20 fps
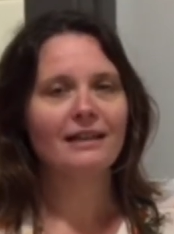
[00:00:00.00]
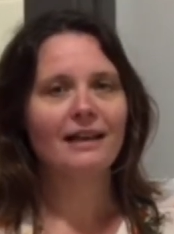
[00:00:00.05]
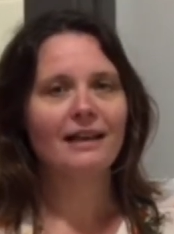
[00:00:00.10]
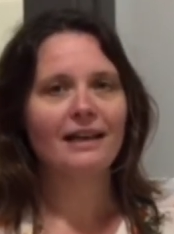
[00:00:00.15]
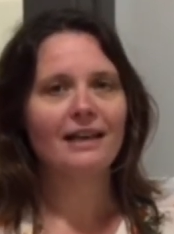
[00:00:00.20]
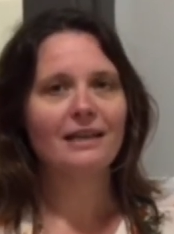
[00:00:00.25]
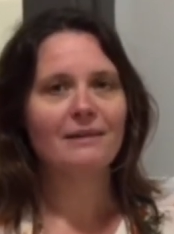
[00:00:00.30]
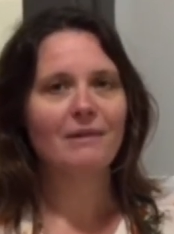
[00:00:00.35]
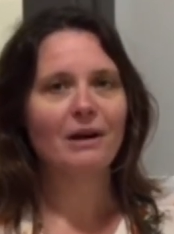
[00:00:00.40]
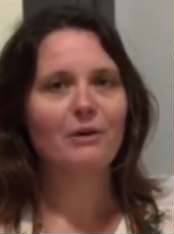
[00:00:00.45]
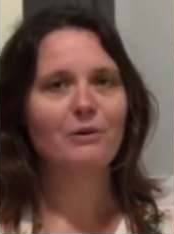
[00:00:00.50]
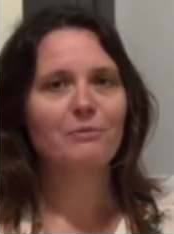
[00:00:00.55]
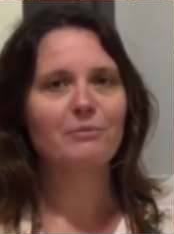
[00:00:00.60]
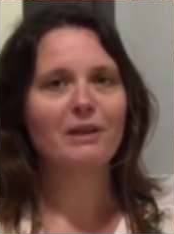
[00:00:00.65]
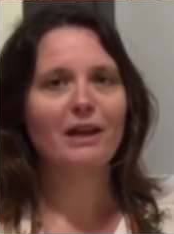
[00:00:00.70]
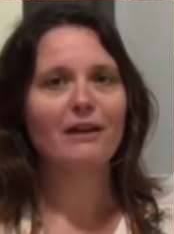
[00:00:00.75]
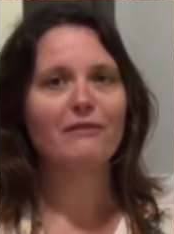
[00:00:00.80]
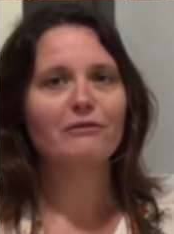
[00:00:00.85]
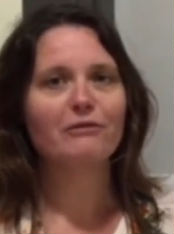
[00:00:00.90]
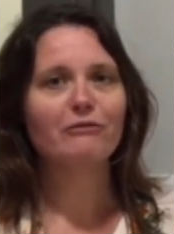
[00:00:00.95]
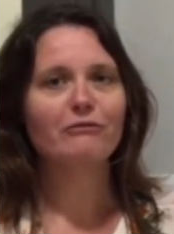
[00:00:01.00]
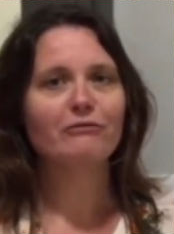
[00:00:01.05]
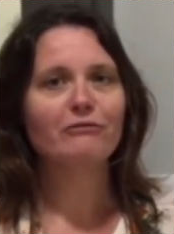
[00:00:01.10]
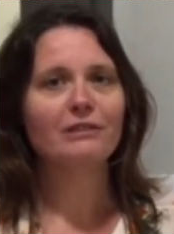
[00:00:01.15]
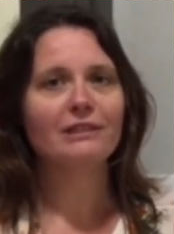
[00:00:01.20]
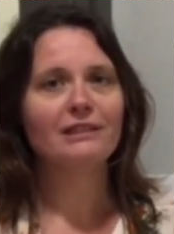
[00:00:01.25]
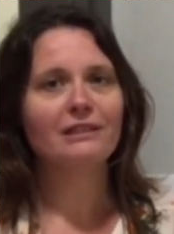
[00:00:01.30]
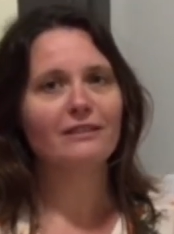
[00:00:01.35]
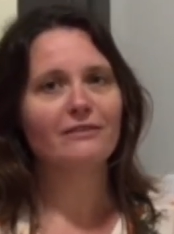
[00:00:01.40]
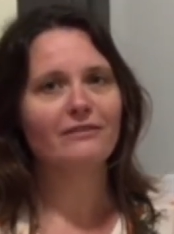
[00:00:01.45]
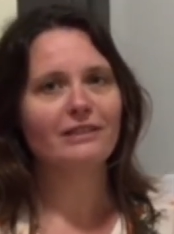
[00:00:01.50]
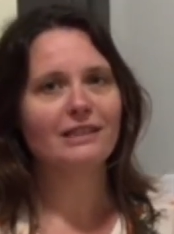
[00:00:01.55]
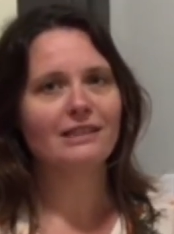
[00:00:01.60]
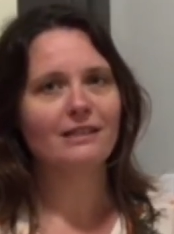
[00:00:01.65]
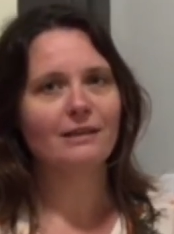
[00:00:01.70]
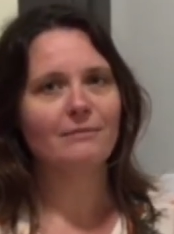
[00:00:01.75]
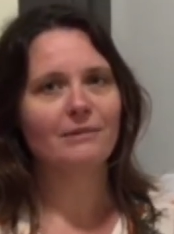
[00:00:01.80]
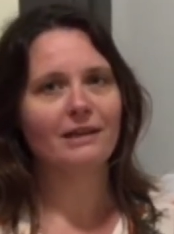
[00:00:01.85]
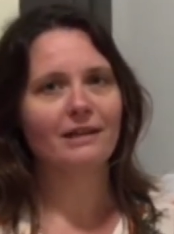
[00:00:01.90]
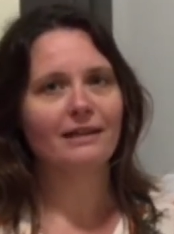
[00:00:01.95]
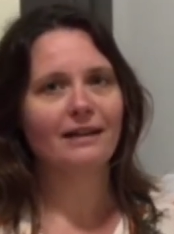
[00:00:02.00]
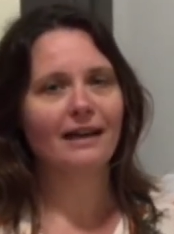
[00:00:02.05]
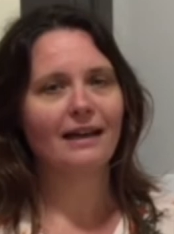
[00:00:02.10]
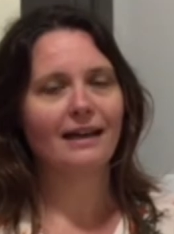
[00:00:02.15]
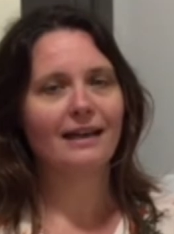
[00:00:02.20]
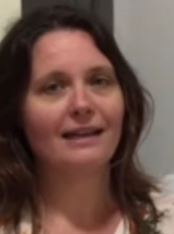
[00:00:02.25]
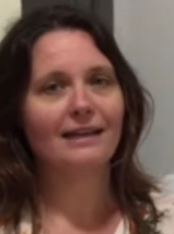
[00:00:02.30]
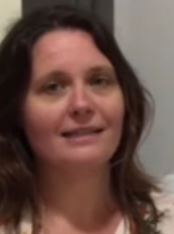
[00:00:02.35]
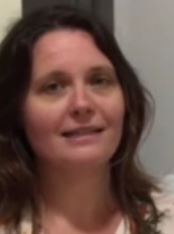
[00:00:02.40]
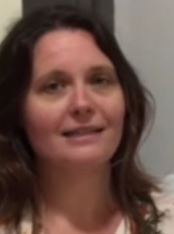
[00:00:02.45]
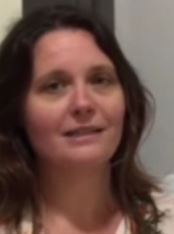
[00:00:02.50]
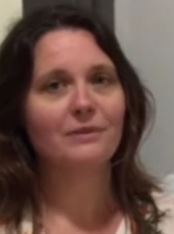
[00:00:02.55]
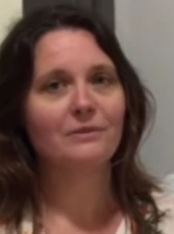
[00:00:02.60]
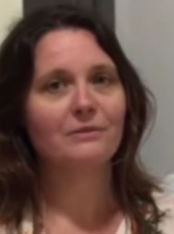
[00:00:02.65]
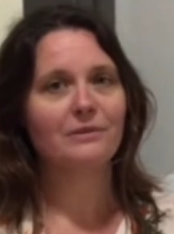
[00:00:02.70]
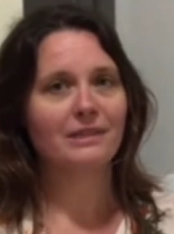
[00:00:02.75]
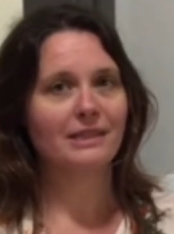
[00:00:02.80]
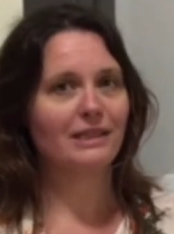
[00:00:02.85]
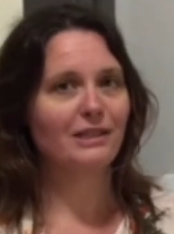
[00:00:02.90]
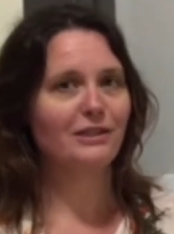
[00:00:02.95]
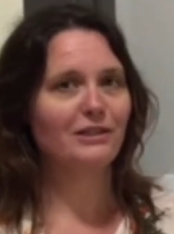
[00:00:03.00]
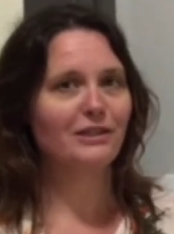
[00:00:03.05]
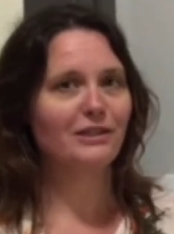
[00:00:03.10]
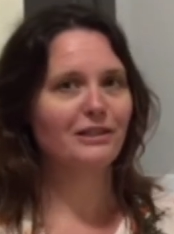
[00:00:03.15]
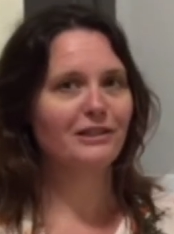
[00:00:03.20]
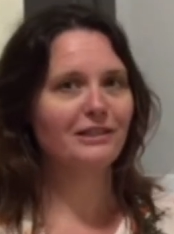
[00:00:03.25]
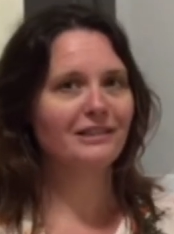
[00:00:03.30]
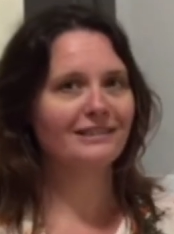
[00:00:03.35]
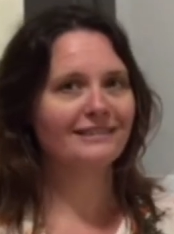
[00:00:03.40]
Um, I hope you have a really lovely summer, and we'll see you soon.